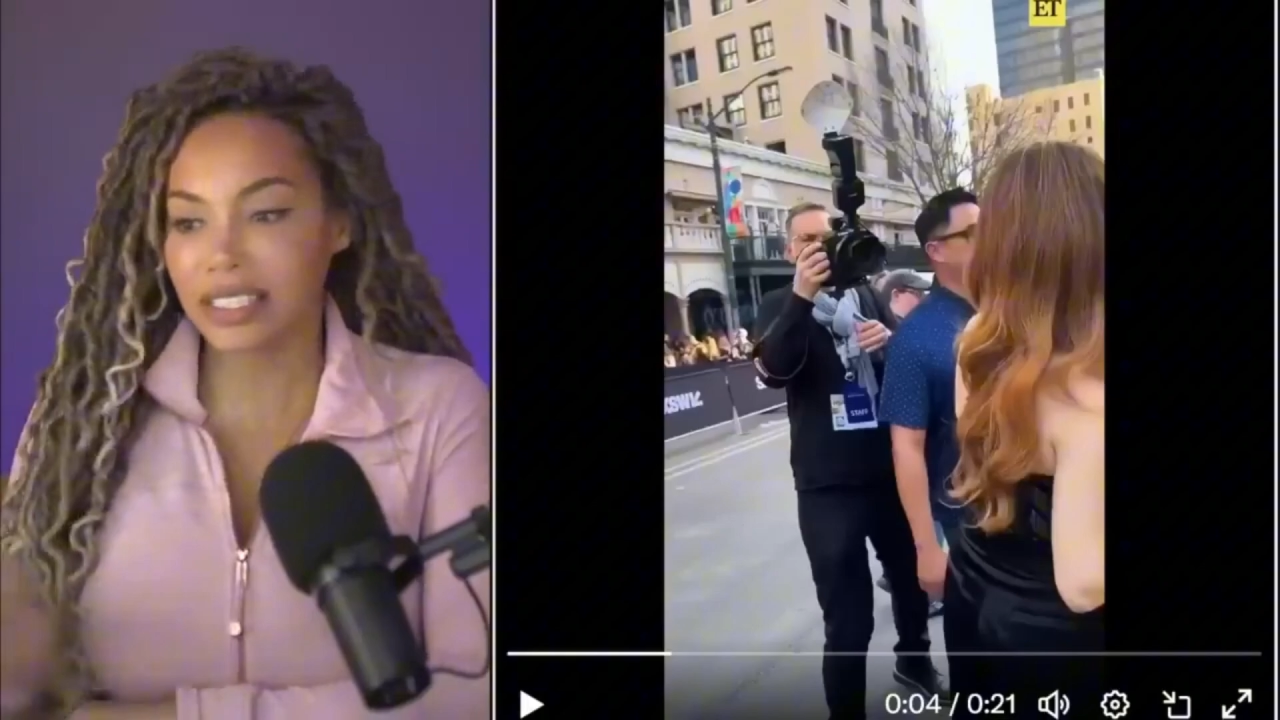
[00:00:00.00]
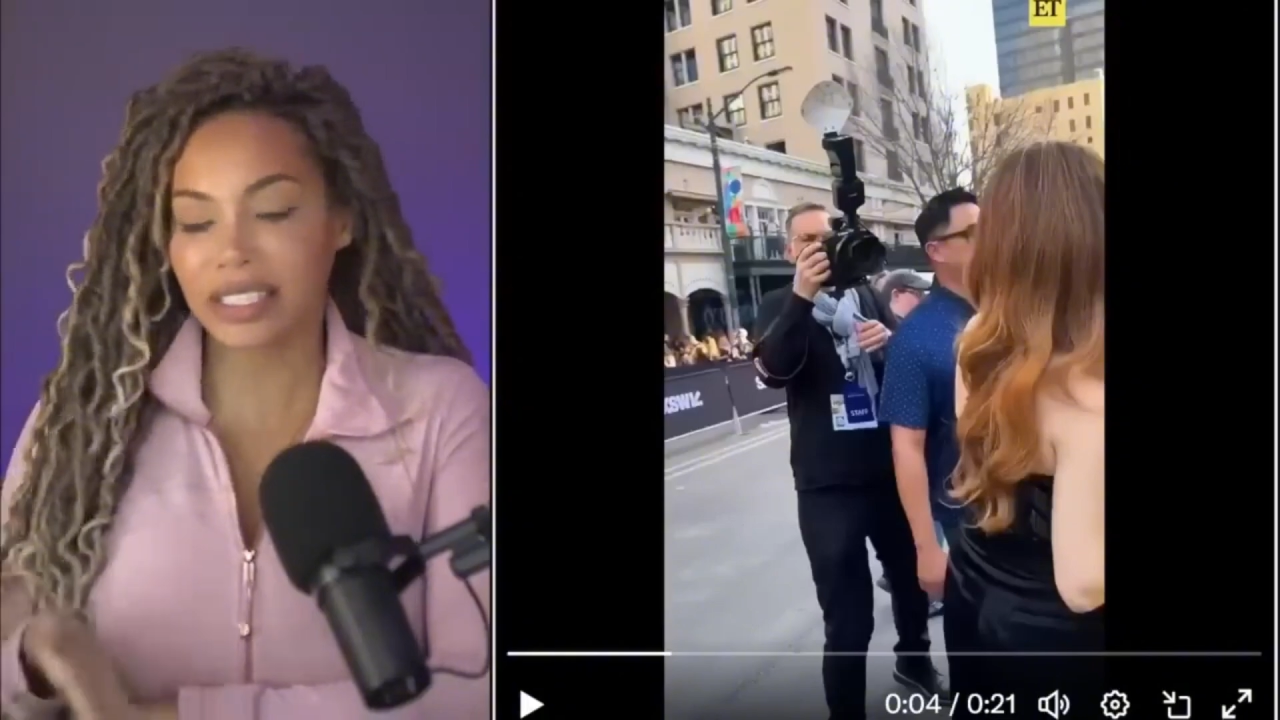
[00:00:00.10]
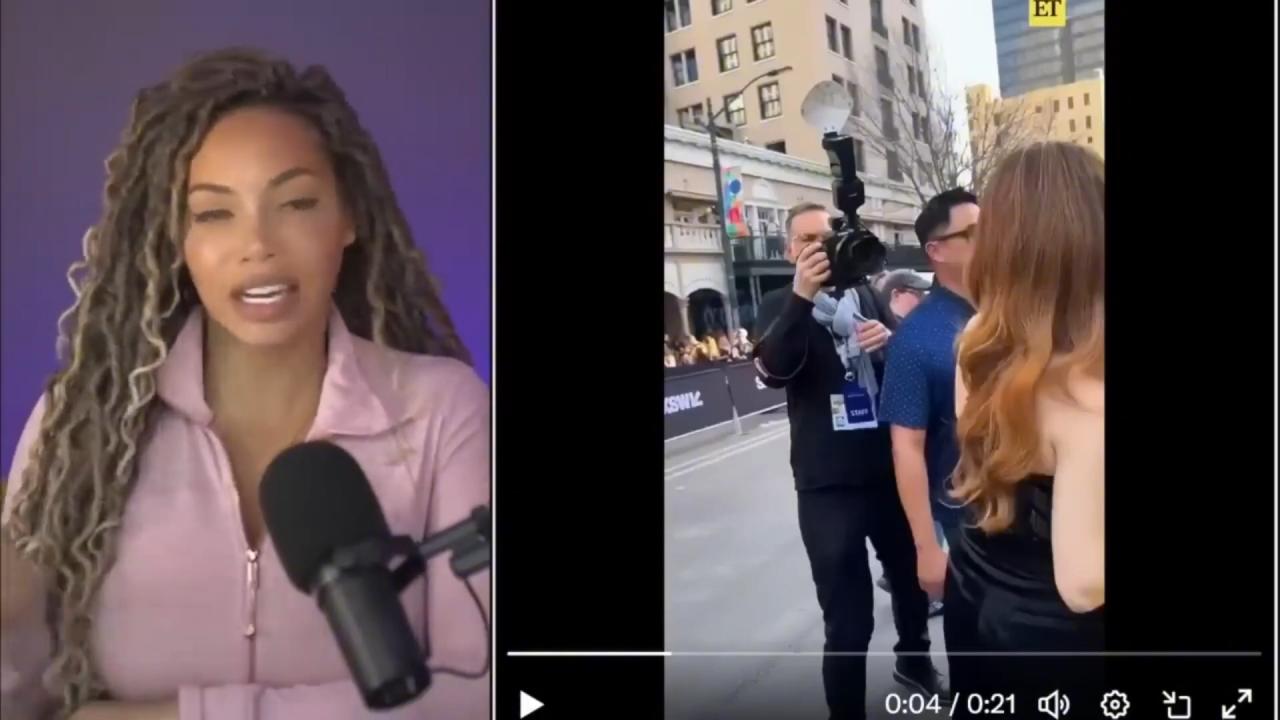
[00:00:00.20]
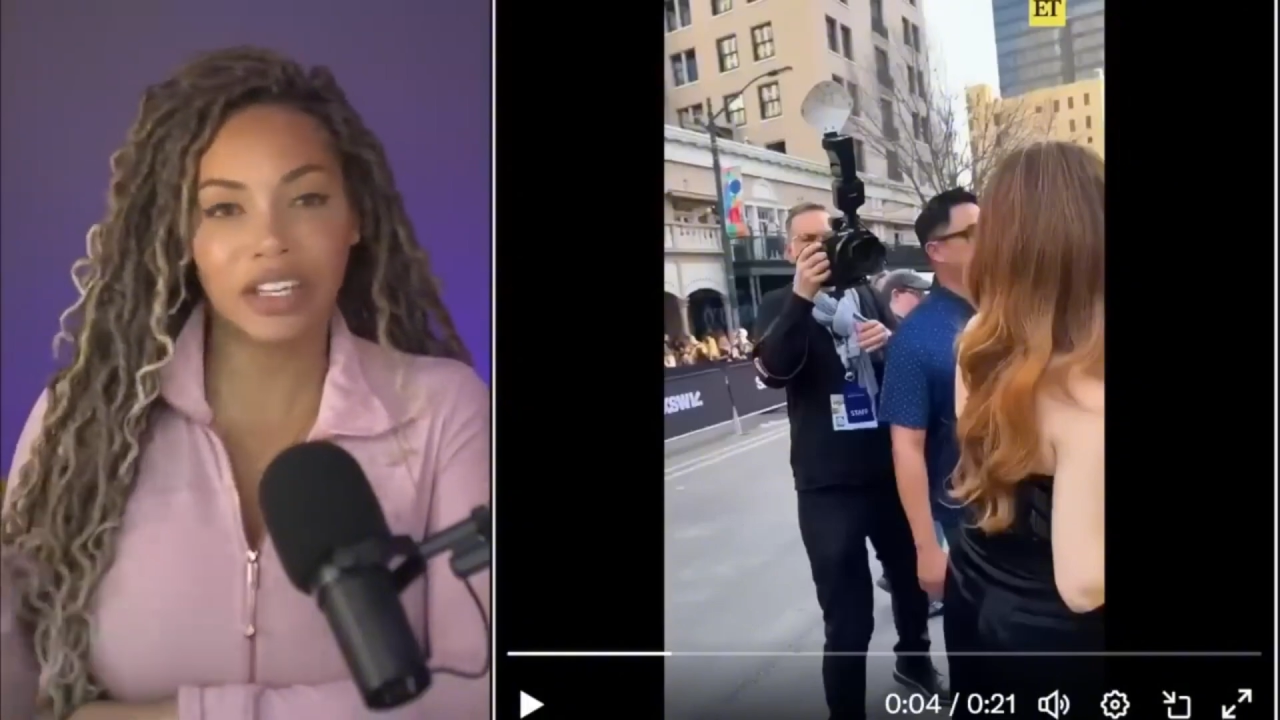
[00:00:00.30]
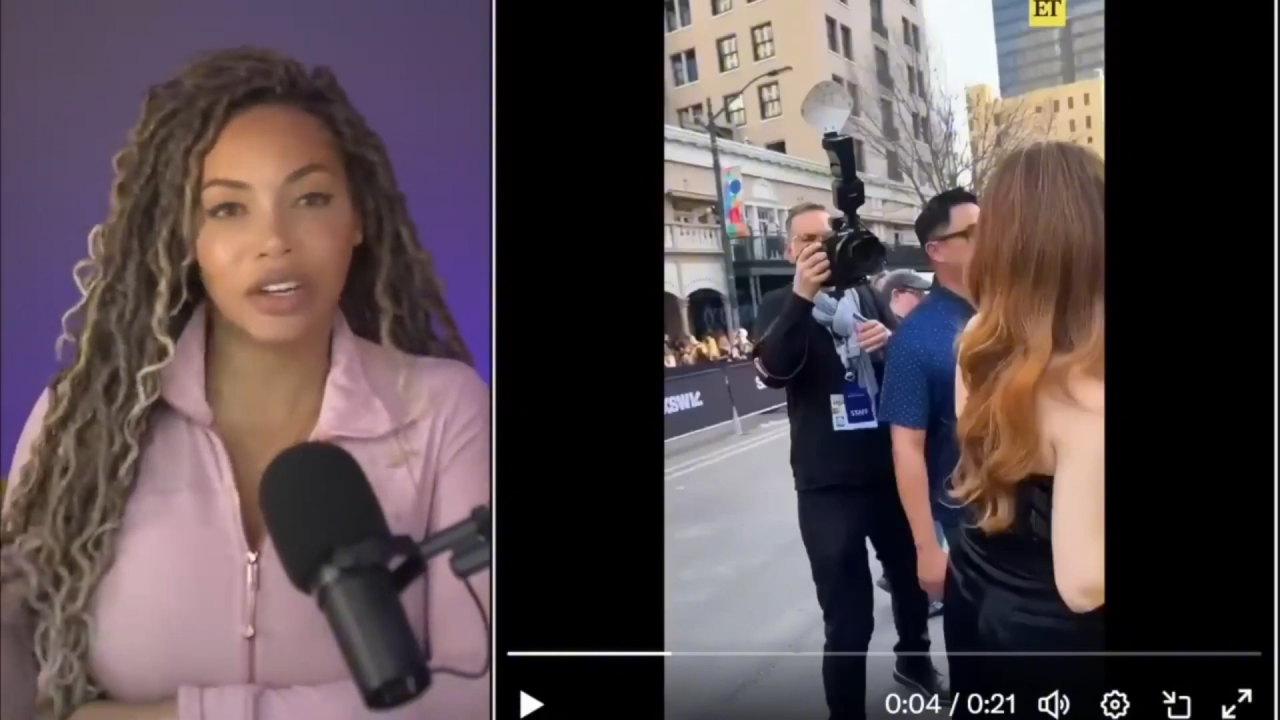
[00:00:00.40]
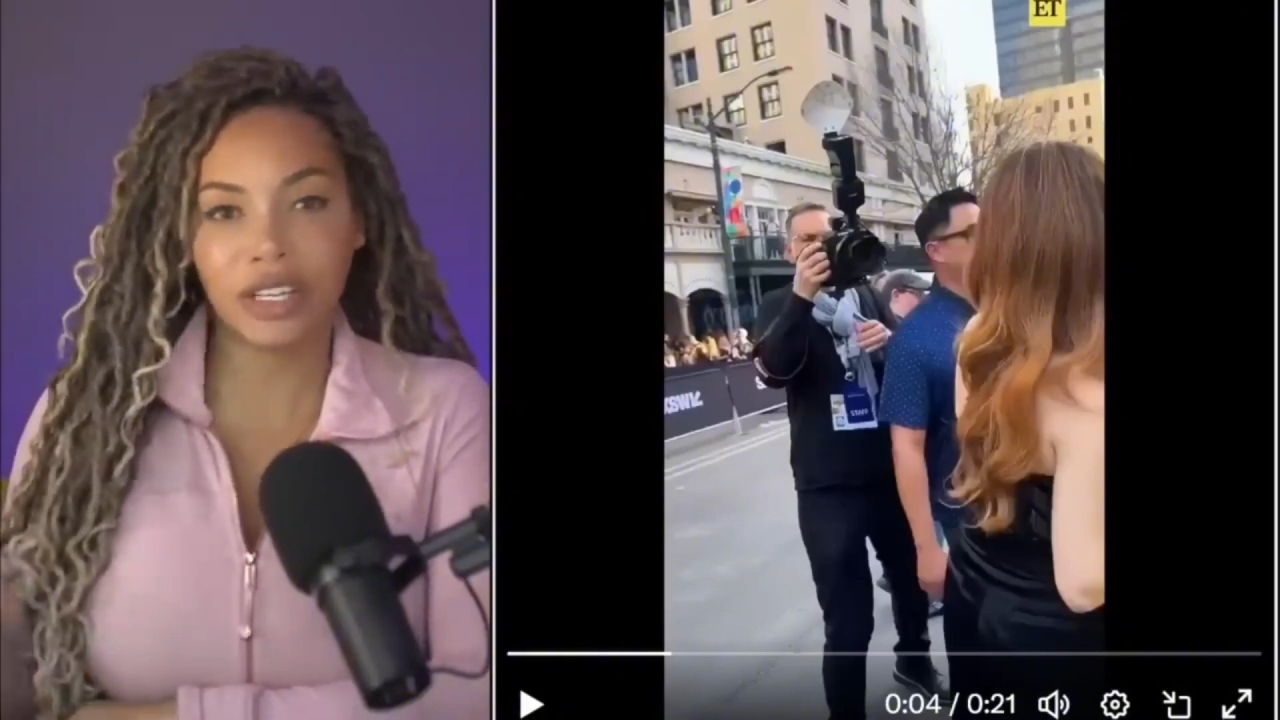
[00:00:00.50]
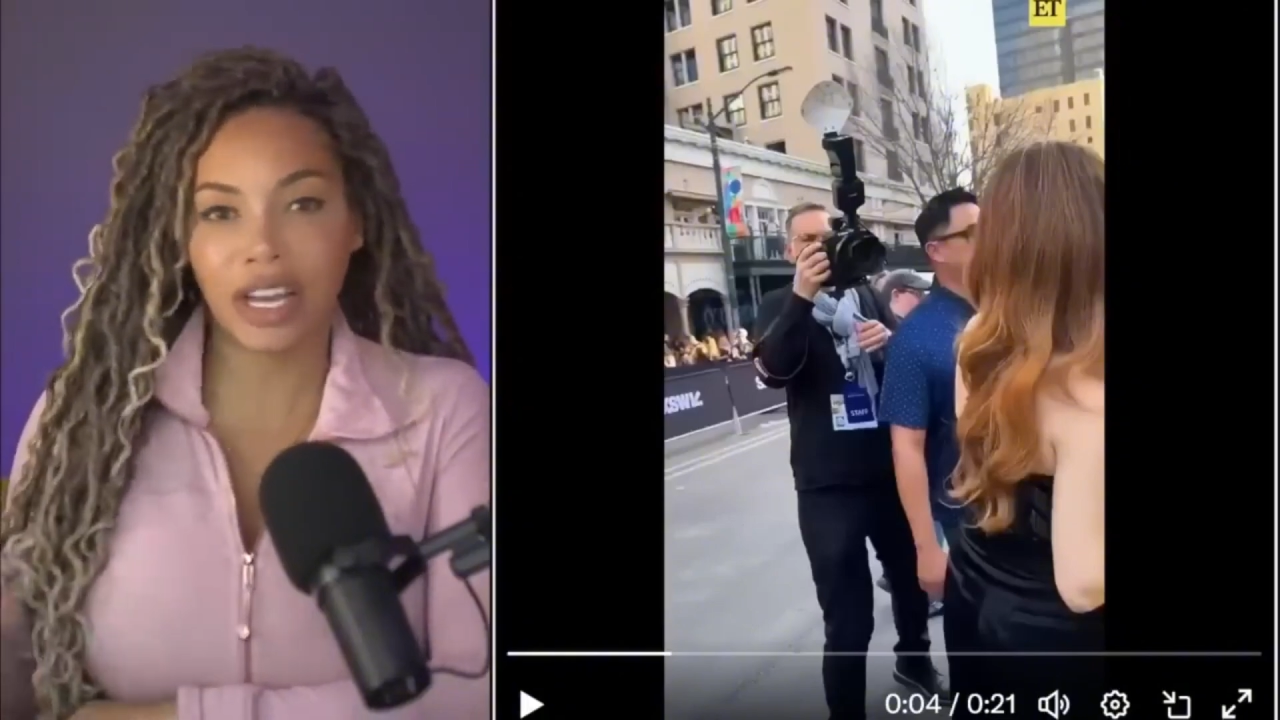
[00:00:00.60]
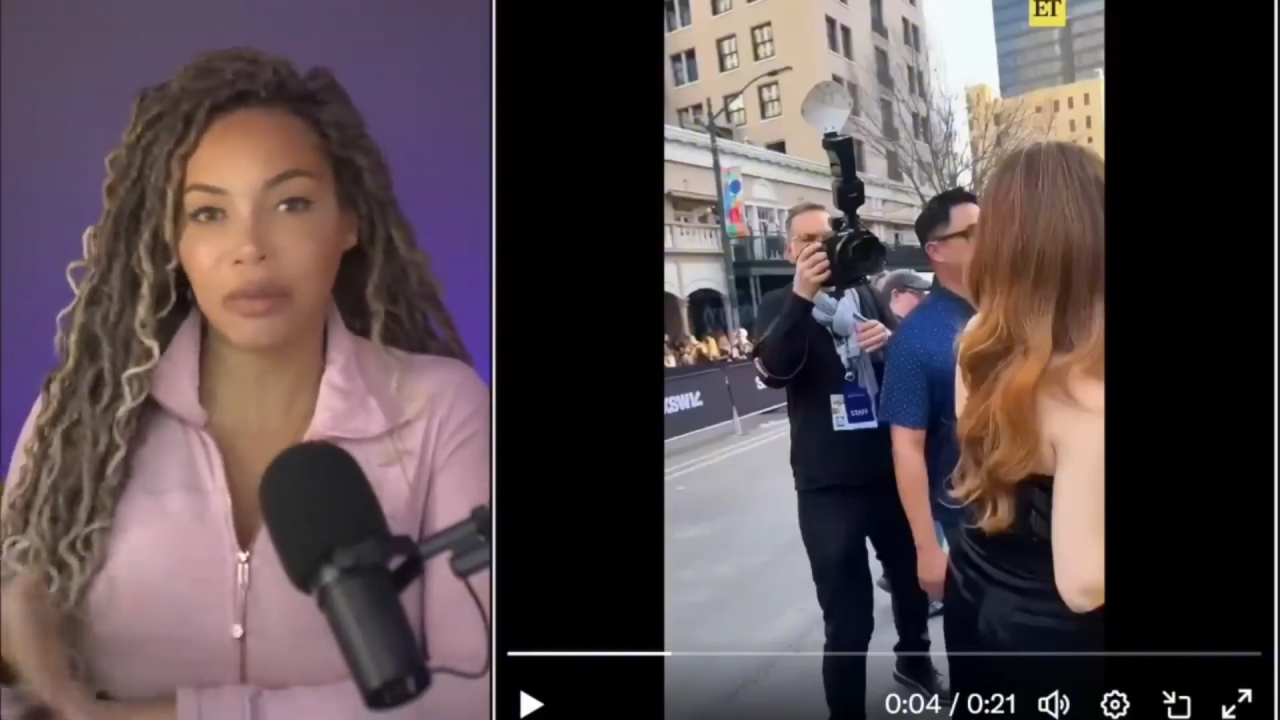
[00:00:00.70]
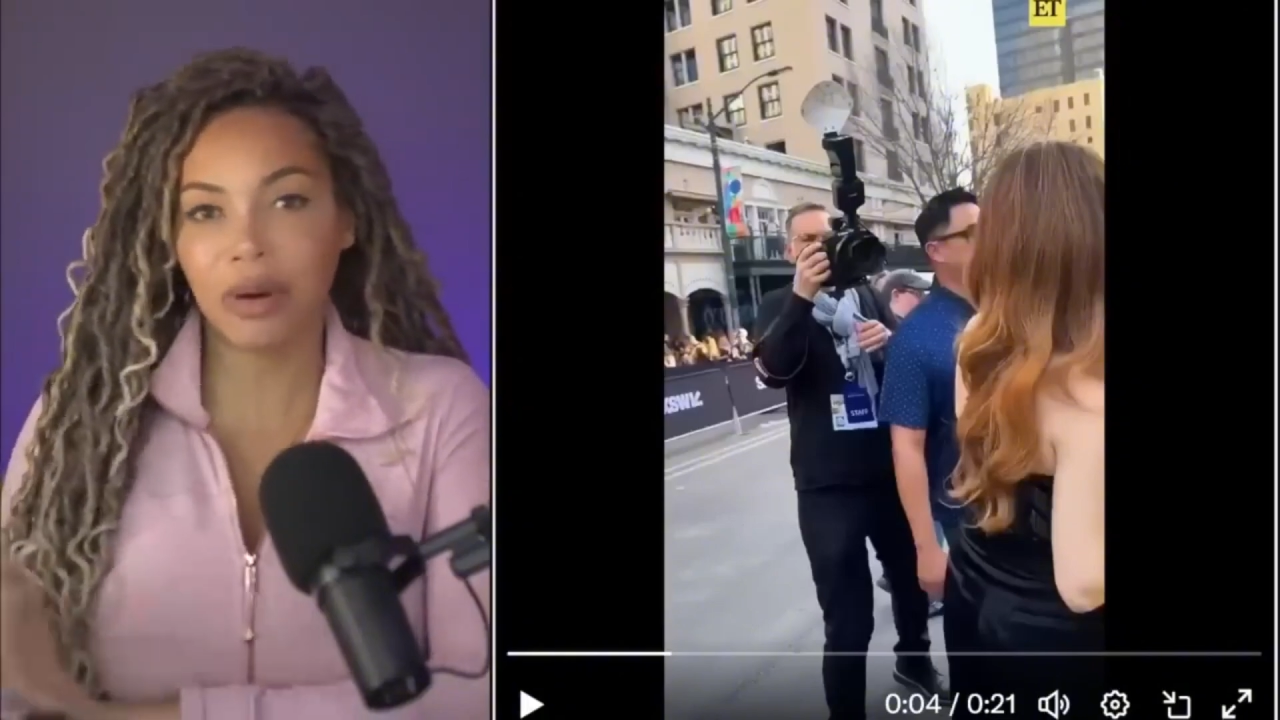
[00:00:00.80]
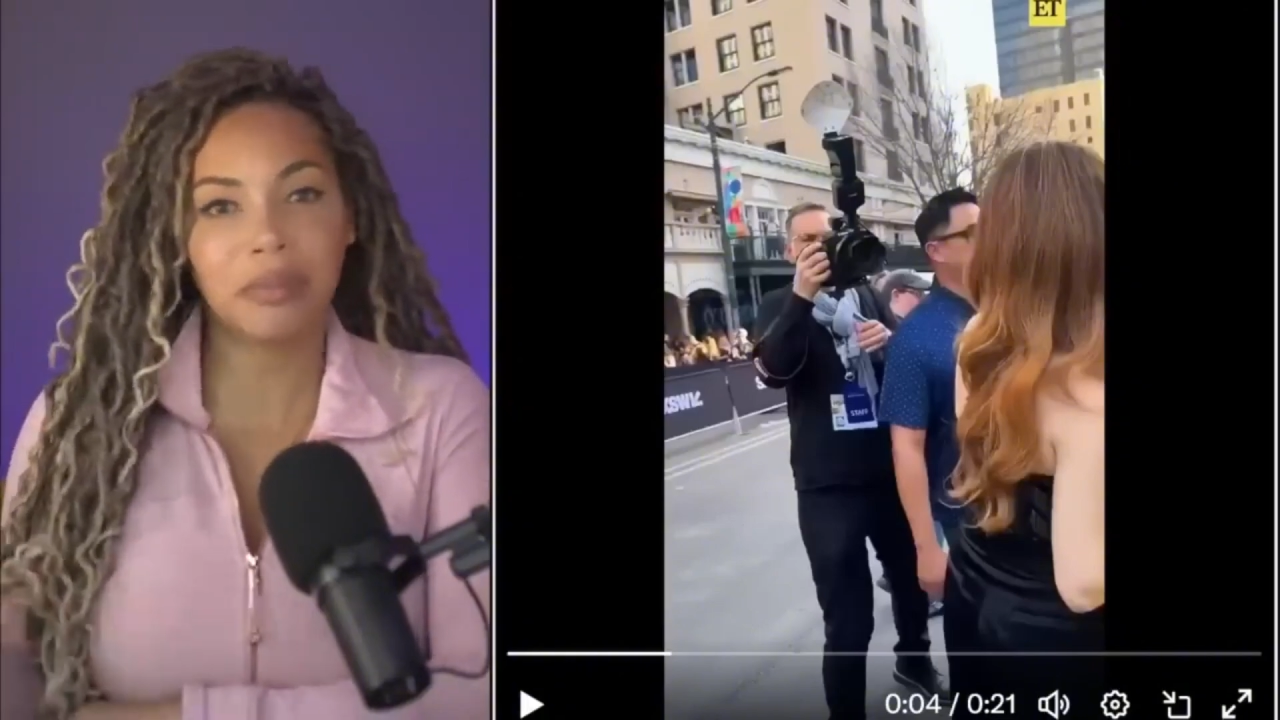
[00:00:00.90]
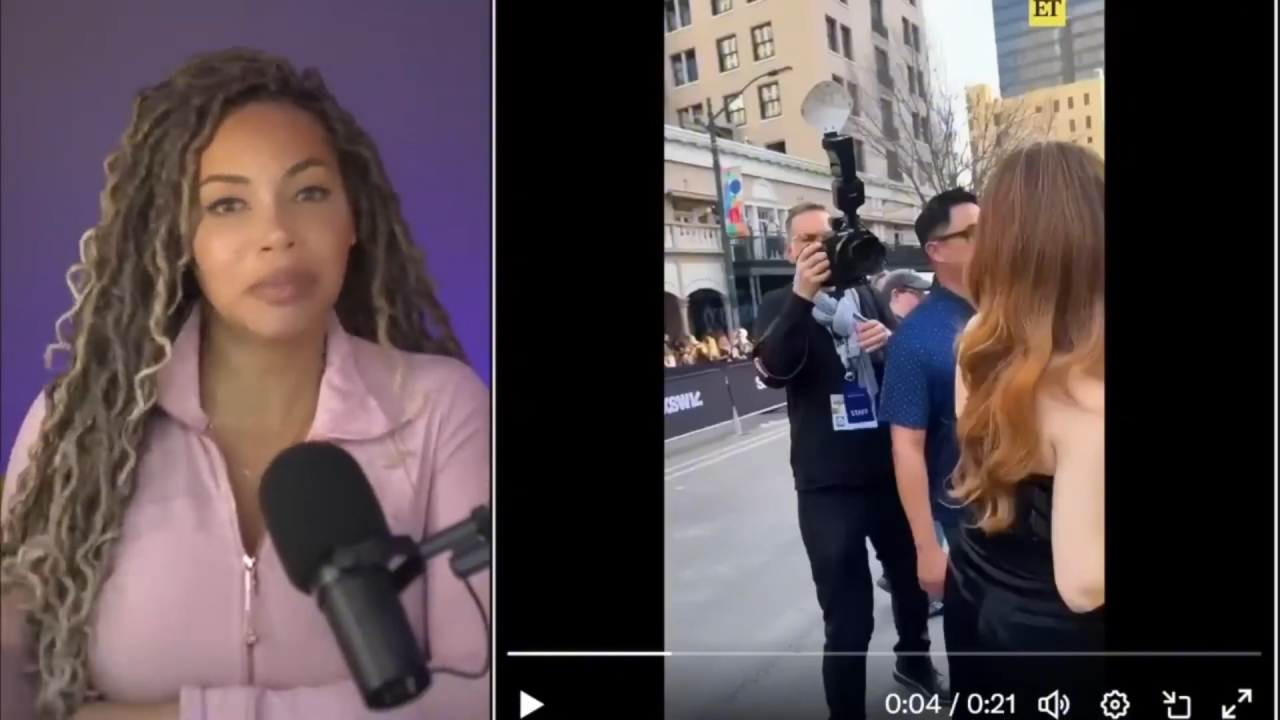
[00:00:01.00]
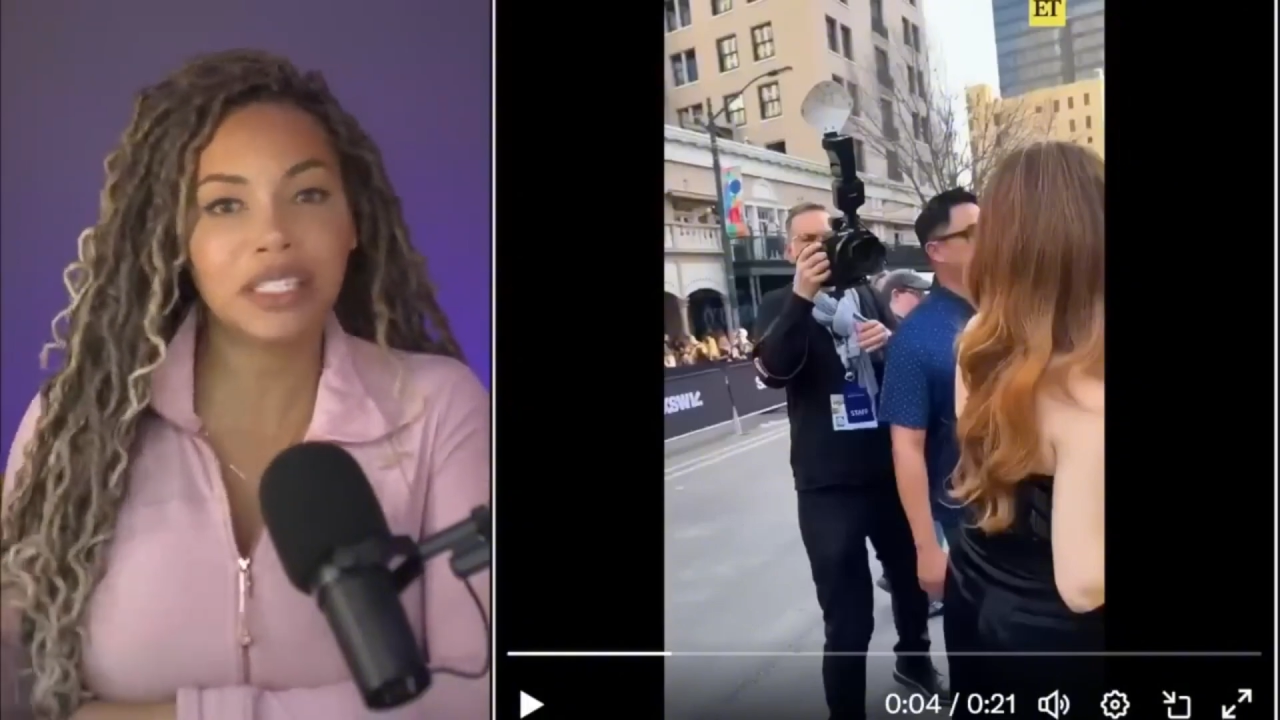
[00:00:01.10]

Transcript: I know y'all want me